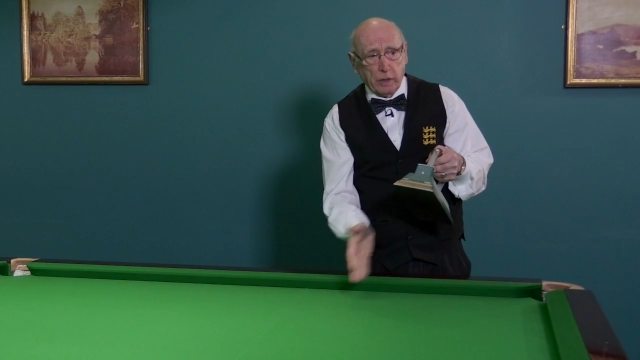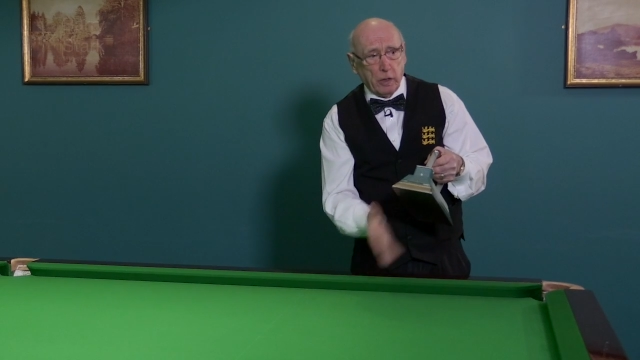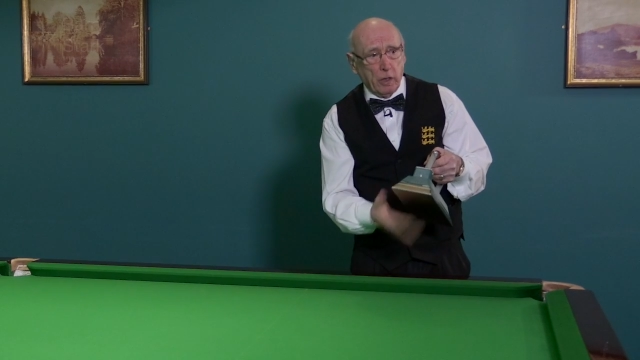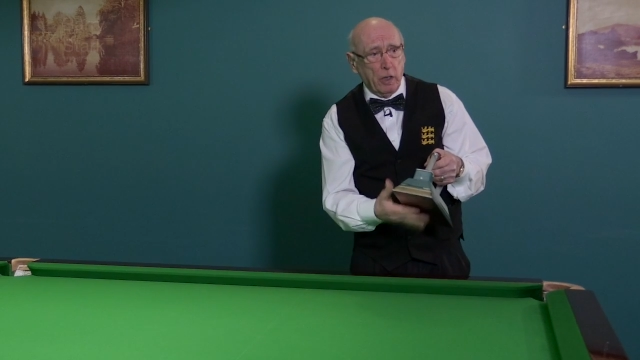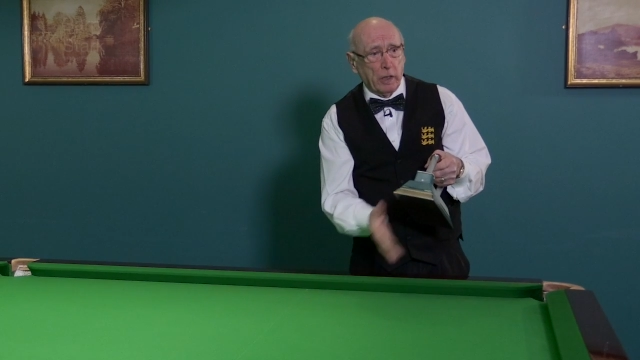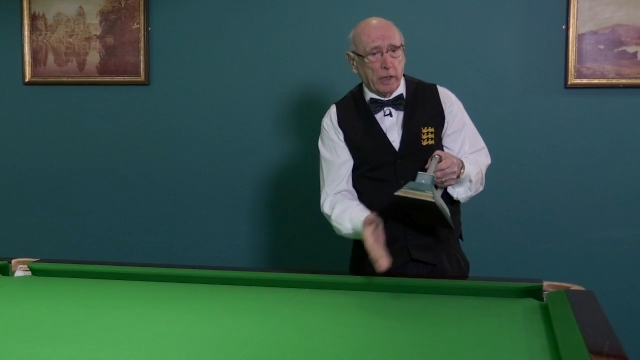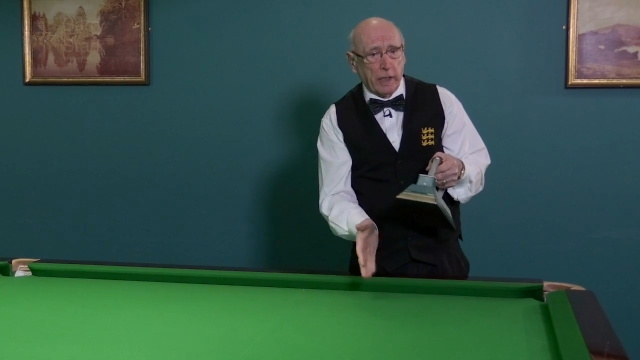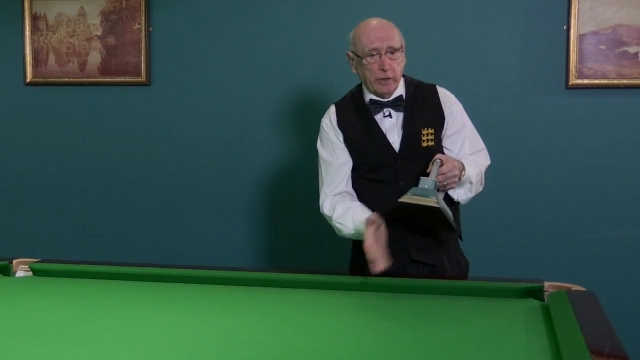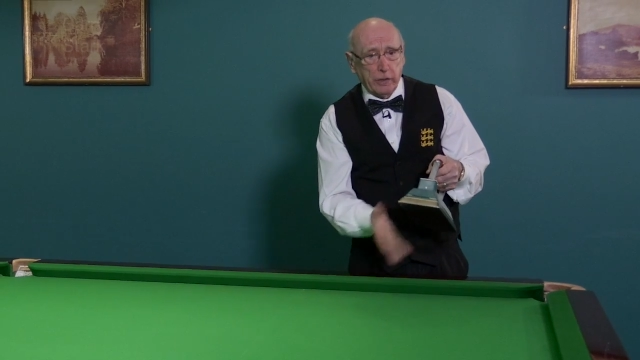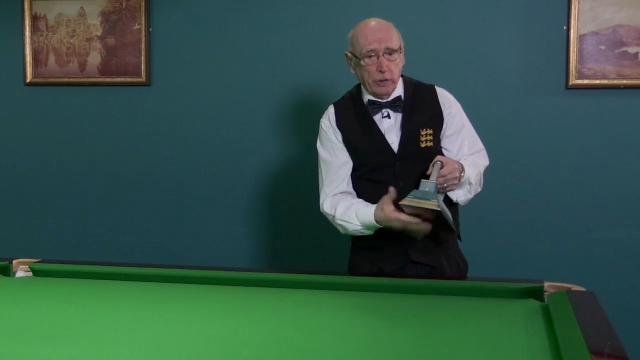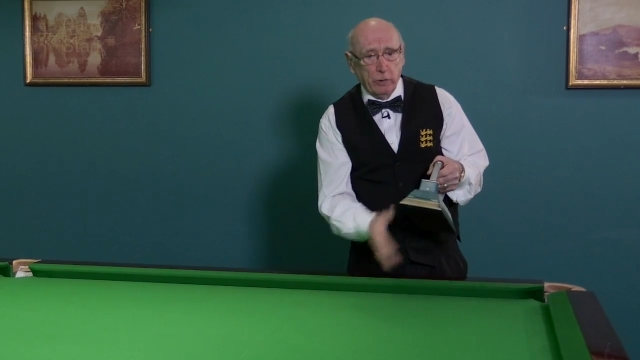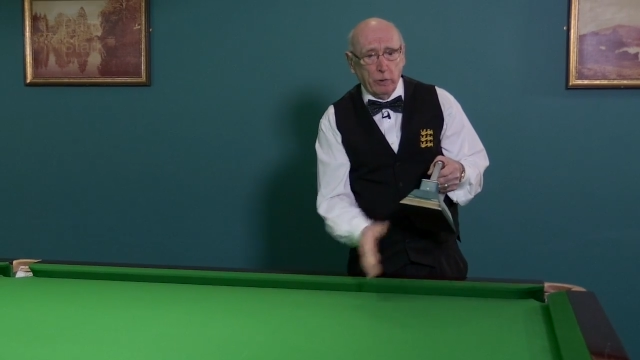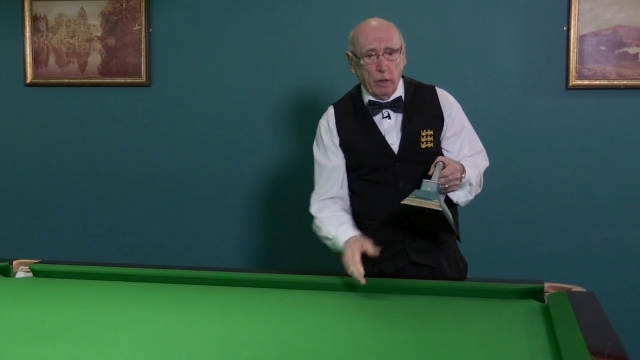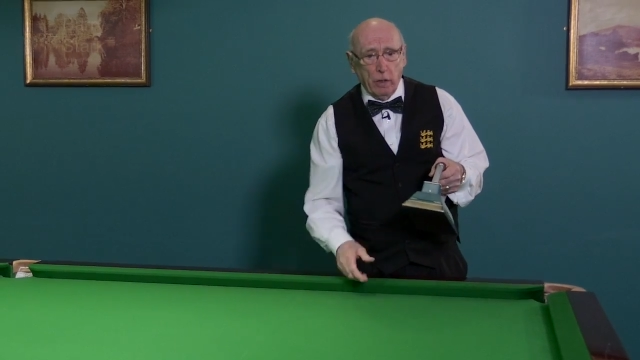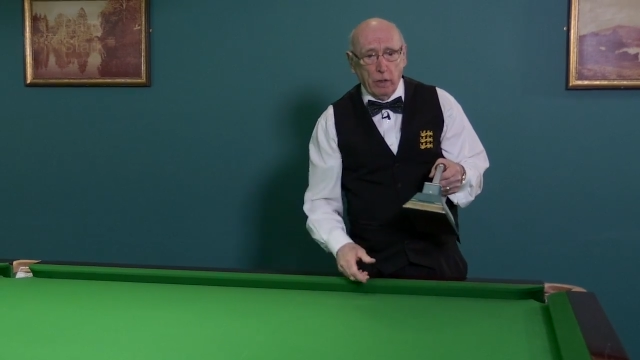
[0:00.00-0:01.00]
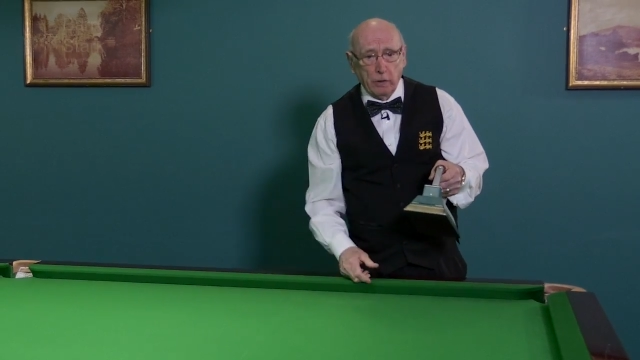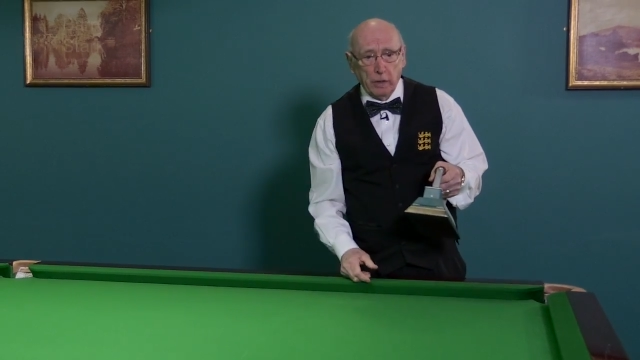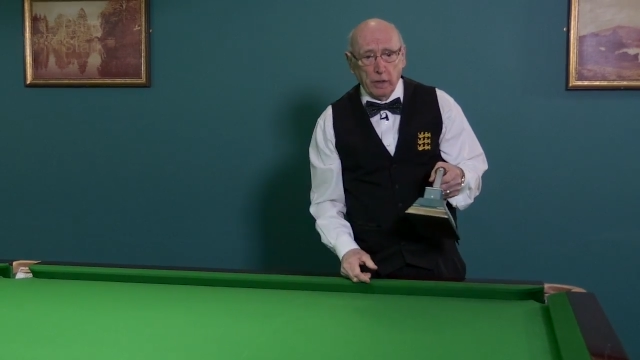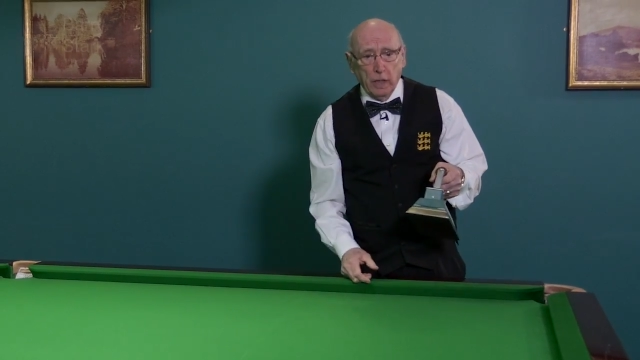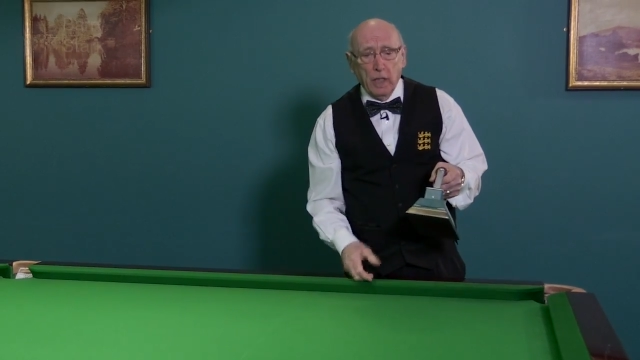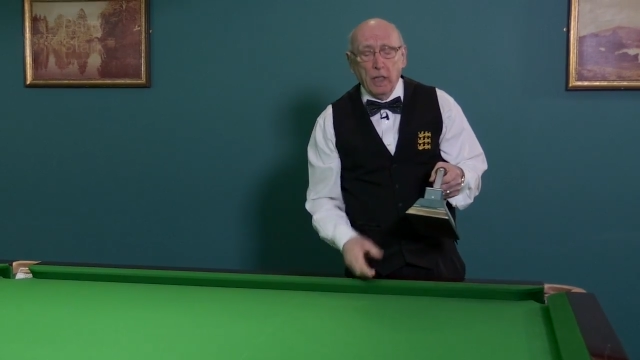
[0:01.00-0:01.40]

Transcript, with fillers: it can't get too hot.